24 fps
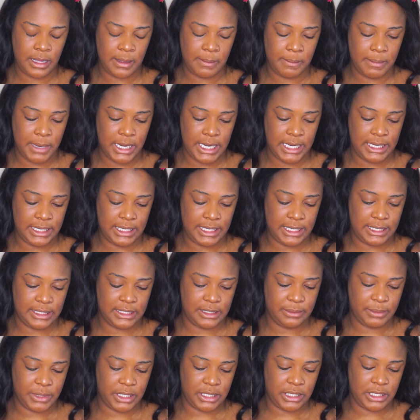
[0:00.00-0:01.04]
blending
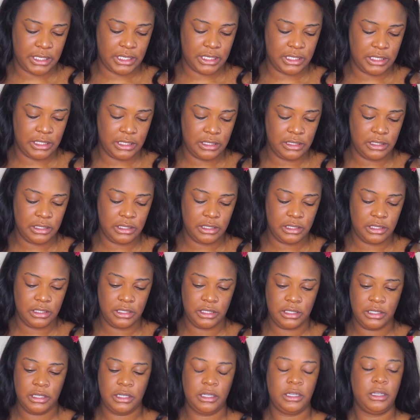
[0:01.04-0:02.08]

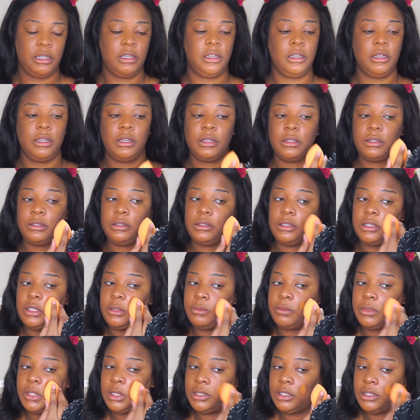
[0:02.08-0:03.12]
sponge.
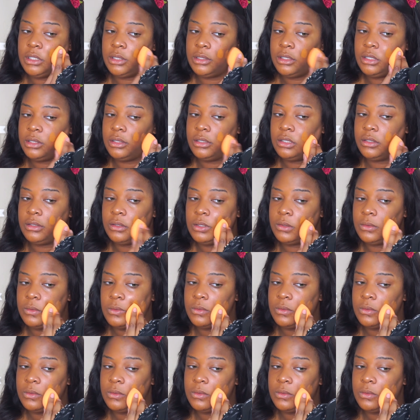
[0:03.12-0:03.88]
Dip it in.